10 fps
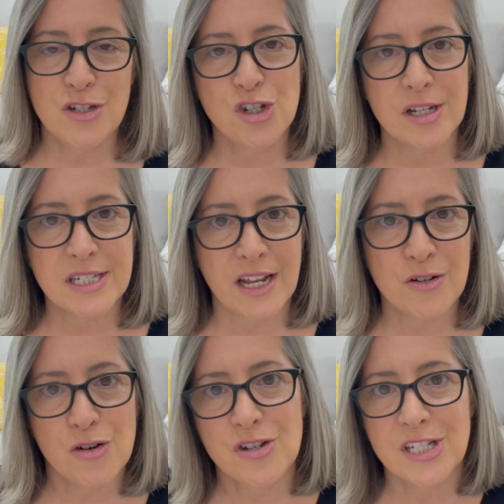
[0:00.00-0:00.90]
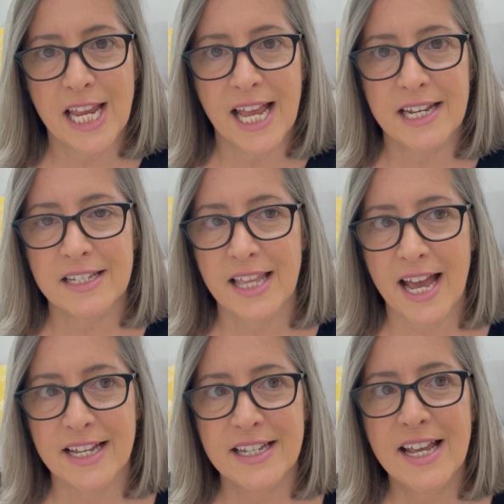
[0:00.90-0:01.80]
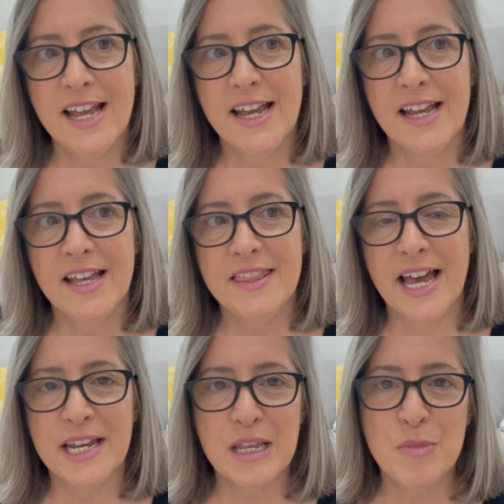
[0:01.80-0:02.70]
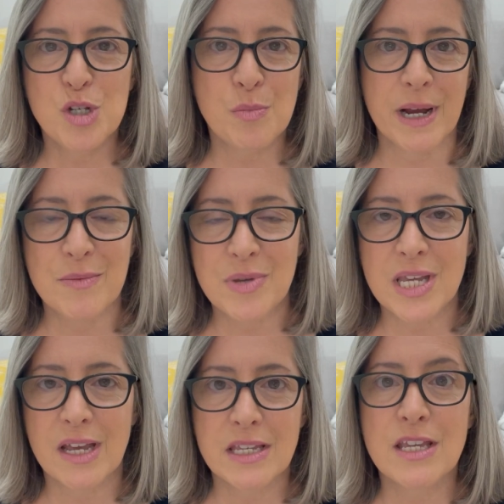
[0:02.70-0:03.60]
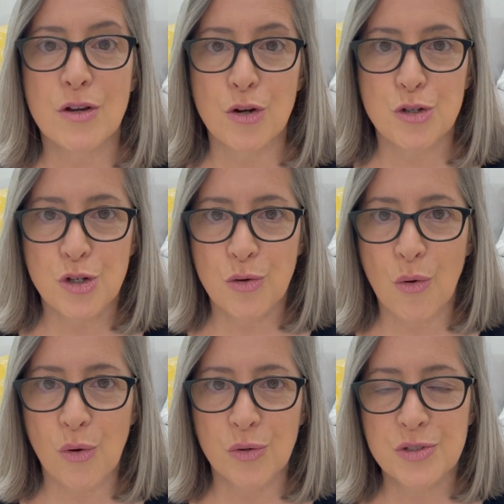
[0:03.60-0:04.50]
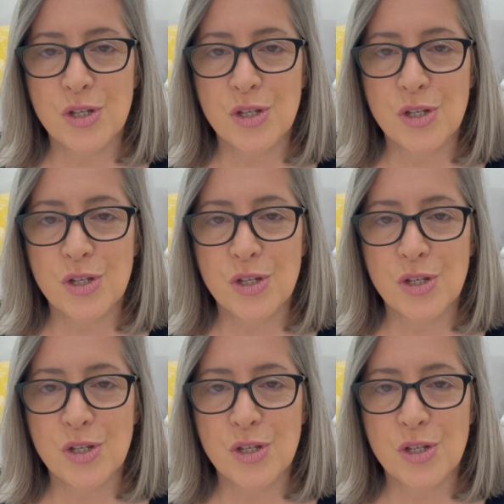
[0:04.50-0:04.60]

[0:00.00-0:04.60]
Just understand that that image might be a year or two old.